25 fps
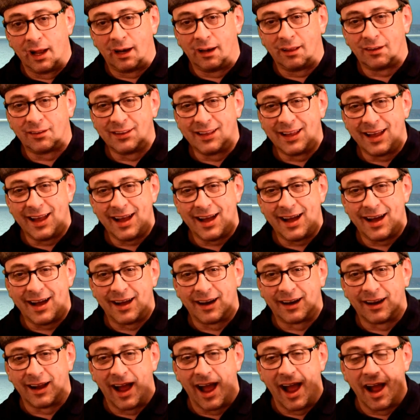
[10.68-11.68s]
Hello
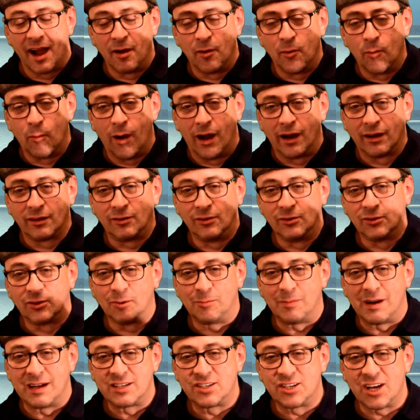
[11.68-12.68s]
there and welcome to
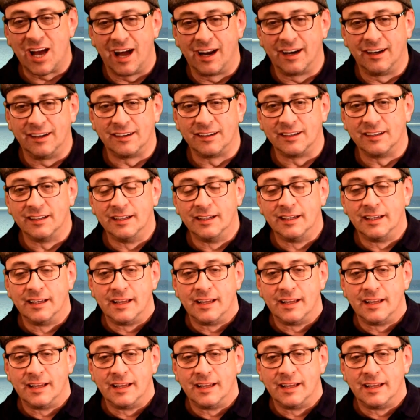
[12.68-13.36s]
my channel.